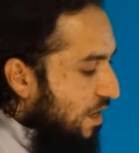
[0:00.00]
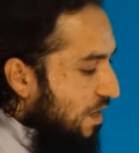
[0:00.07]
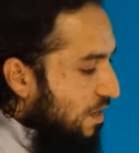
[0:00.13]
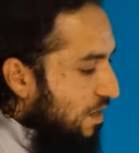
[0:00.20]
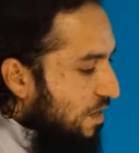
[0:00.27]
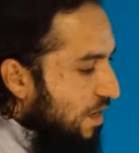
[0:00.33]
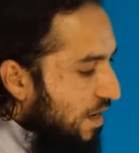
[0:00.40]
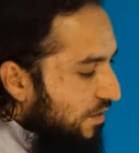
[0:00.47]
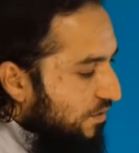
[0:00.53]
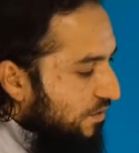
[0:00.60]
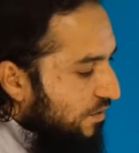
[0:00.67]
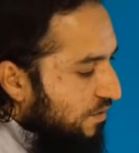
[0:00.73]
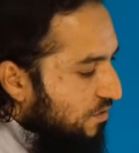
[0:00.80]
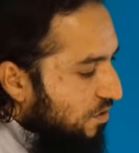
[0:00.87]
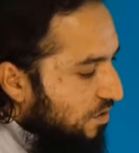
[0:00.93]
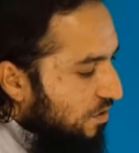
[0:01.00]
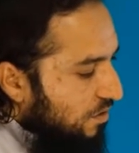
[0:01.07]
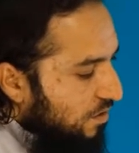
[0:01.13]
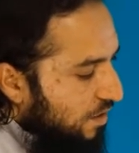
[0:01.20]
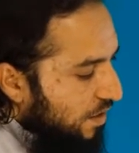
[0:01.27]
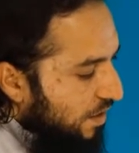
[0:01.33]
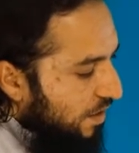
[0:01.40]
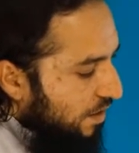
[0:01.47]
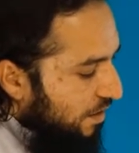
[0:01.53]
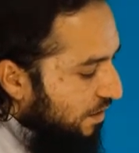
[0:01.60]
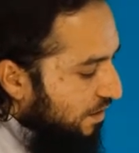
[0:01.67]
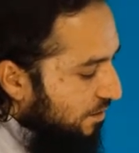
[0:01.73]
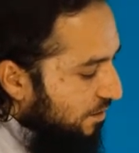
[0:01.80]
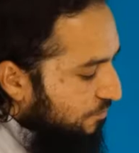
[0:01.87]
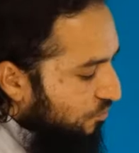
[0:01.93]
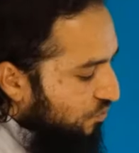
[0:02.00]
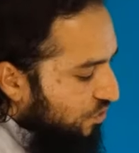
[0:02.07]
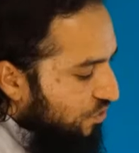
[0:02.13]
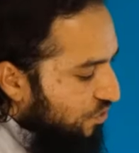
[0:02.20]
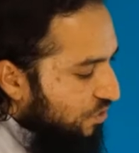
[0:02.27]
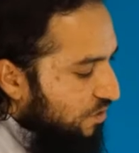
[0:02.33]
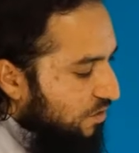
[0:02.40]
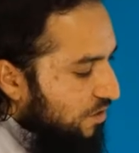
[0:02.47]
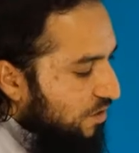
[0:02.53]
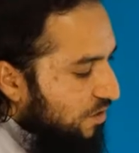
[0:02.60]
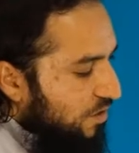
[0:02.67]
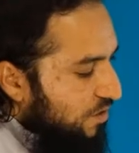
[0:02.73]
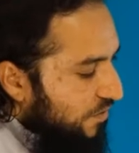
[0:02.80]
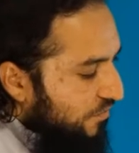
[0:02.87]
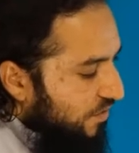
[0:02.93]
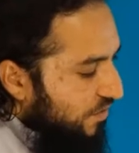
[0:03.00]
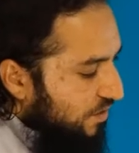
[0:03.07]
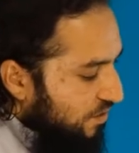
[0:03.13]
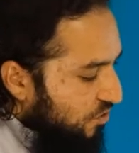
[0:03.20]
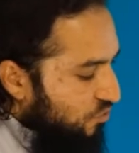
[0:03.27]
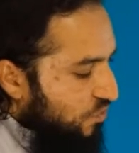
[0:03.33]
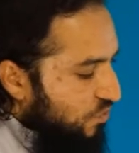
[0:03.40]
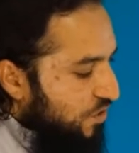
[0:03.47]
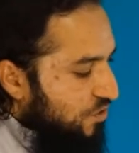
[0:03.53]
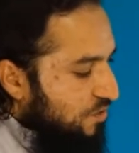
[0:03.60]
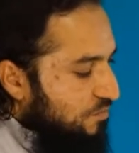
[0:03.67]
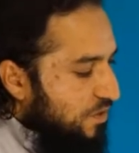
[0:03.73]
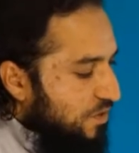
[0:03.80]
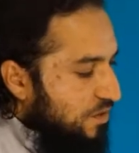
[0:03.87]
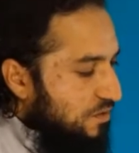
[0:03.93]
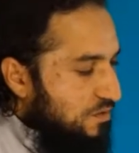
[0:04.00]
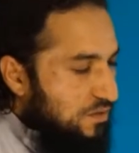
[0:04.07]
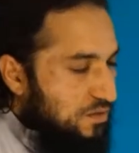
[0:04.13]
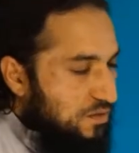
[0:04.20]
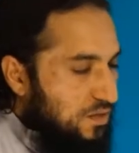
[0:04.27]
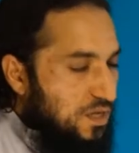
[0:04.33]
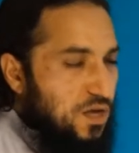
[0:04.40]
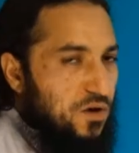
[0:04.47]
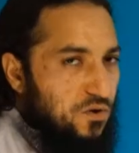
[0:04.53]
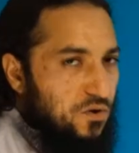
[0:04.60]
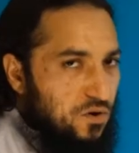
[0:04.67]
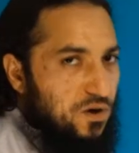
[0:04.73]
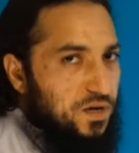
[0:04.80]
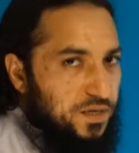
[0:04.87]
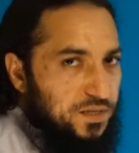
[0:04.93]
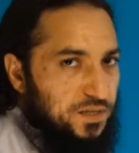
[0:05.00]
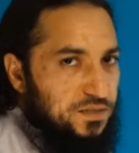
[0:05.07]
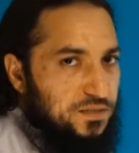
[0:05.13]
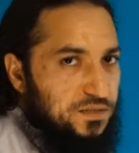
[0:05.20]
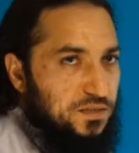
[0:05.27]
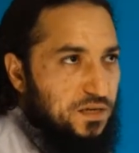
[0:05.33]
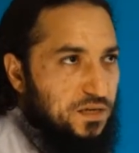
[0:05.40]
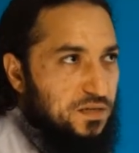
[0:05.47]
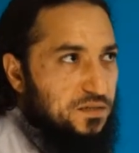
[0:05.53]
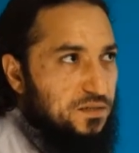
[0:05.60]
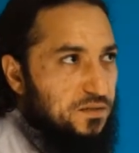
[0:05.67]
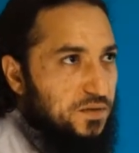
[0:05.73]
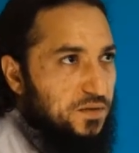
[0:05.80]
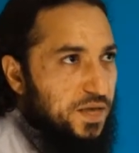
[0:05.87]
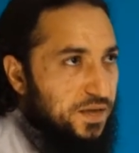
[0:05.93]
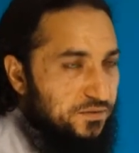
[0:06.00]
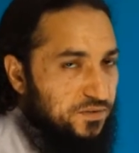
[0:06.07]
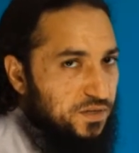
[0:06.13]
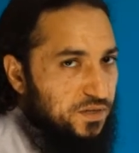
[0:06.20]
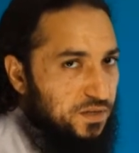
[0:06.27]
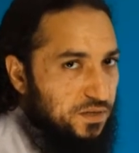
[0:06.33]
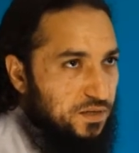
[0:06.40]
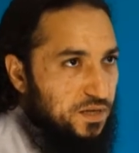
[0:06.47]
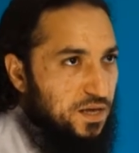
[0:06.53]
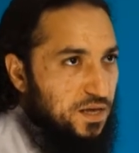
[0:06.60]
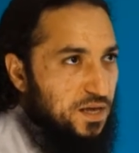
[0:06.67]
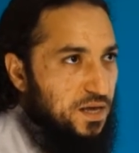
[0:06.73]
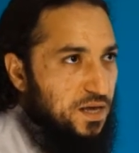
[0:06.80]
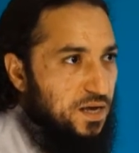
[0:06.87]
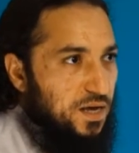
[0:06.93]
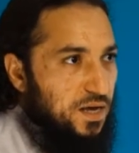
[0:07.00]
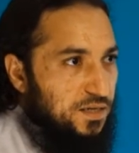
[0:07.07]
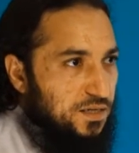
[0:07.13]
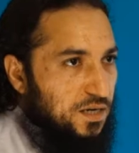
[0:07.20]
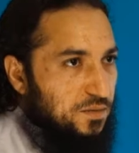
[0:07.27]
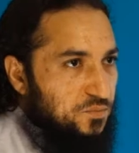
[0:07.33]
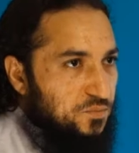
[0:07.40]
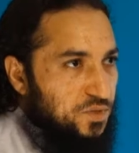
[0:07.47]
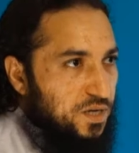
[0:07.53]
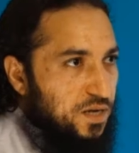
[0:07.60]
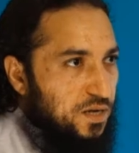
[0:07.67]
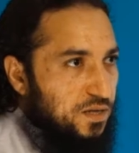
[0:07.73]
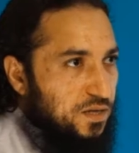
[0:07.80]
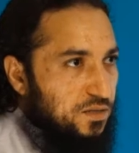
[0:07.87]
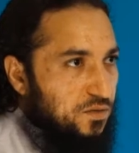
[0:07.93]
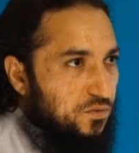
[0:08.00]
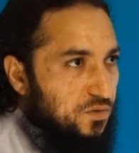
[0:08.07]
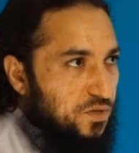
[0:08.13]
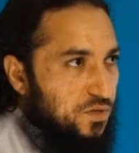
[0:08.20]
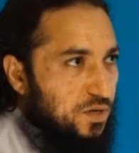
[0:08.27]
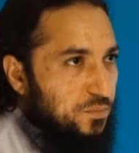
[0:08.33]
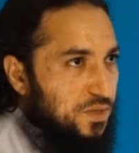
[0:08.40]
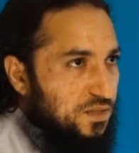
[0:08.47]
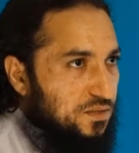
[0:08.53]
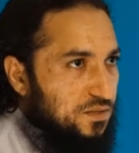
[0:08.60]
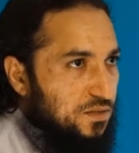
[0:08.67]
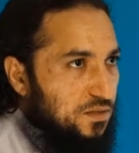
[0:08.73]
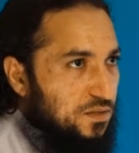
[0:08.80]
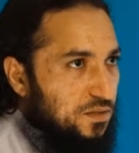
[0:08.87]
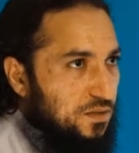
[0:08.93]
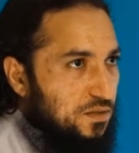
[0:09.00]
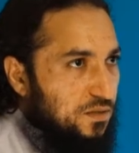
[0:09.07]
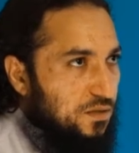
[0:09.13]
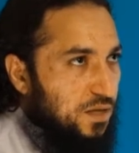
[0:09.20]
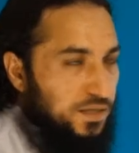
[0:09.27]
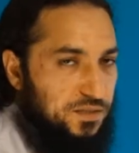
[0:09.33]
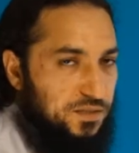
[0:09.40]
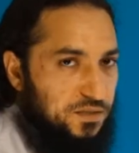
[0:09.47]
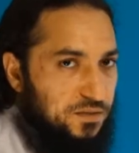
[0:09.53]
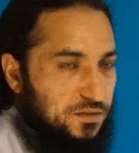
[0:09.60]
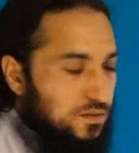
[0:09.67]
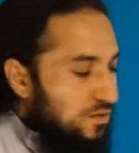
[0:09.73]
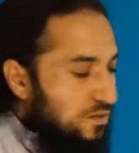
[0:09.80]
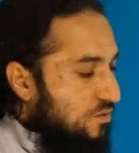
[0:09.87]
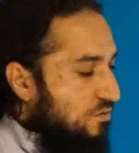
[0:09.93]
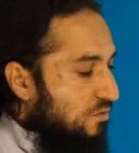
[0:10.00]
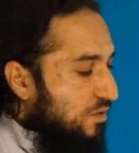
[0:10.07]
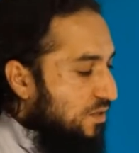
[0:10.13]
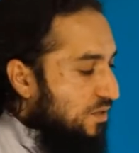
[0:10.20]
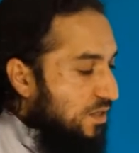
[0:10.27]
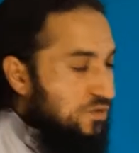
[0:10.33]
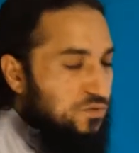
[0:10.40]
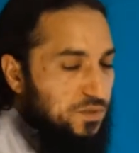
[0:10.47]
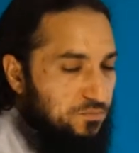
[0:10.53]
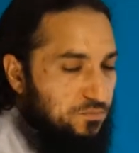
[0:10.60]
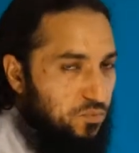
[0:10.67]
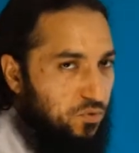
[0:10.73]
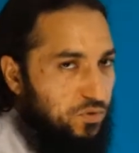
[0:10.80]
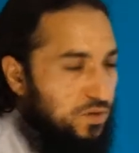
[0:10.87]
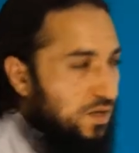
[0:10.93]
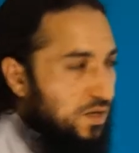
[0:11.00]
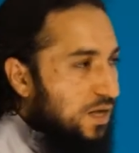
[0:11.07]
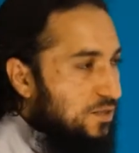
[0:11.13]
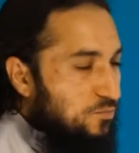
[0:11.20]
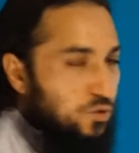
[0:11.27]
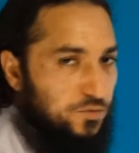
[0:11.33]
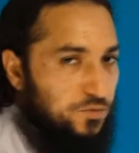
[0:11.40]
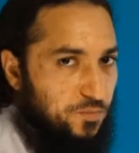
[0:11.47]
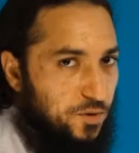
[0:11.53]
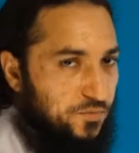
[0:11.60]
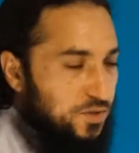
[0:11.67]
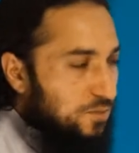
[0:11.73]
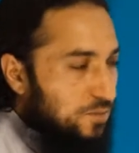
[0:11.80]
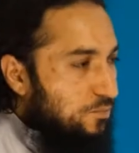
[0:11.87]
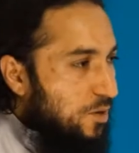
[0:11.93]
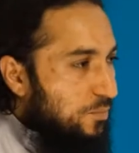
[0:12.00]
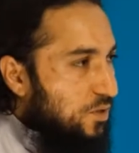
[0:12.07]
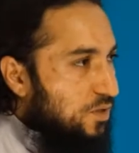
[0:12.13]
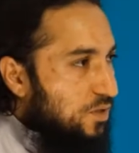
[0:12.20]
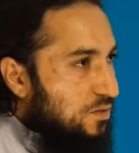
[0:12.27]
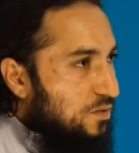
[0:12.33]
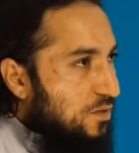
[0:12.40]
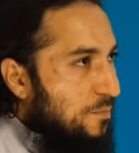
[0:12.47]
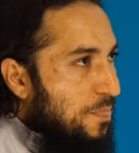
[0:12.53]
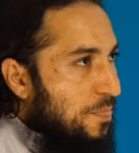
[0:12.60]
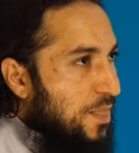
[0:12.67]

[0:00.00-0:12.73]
And the tongue is positioned in different situations because Ra is heavy at times and other time is light. So it's actually both. It has both properties.